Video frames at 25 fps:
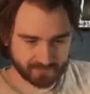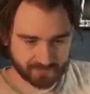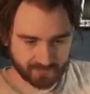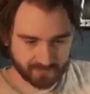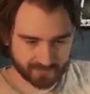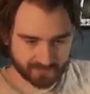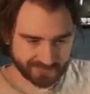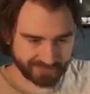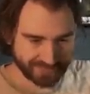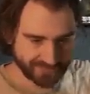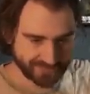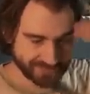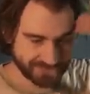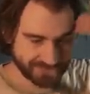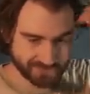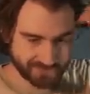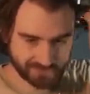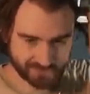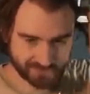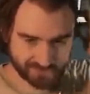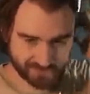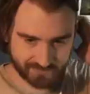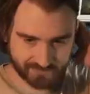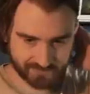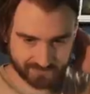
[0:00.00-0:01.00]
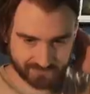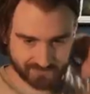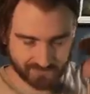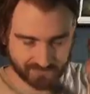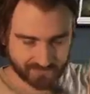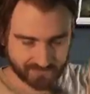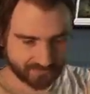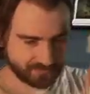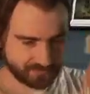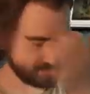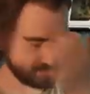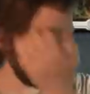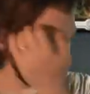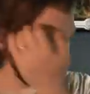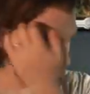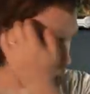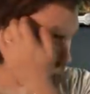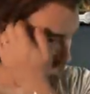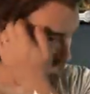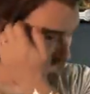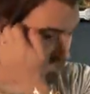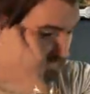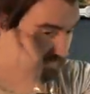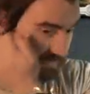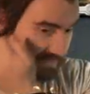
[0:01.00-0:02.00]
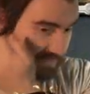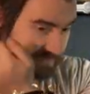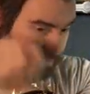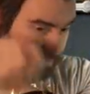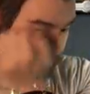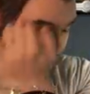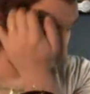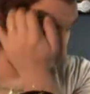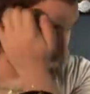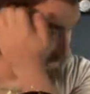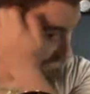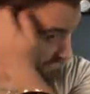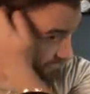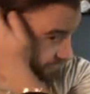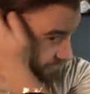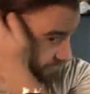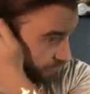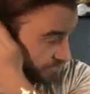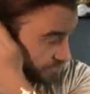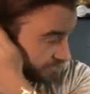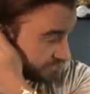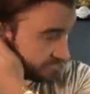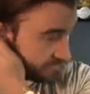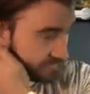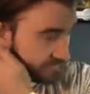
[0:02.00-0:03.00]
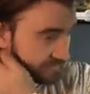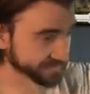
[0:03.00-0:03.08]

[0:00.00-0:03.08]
Just lands. I can imagine that's a good one,